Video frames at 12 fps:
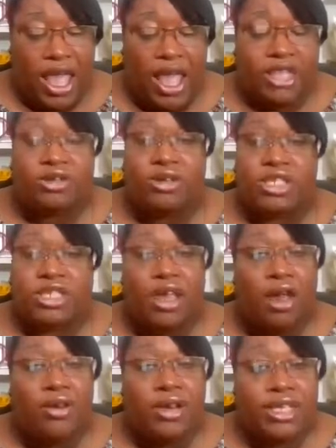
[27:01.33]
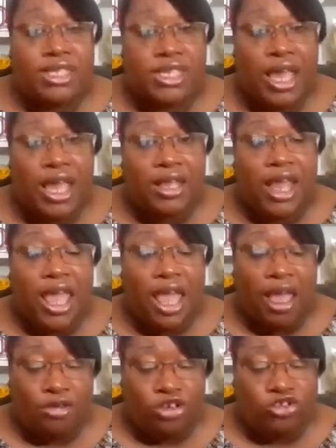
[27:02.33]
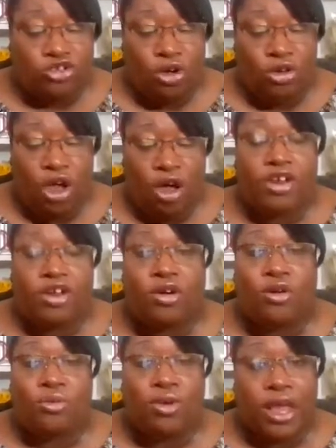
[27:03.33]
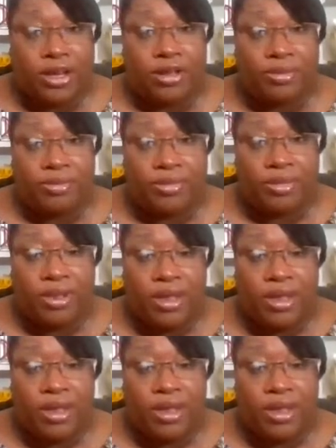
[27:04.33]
And to a certain extent, they have control over the curriculum.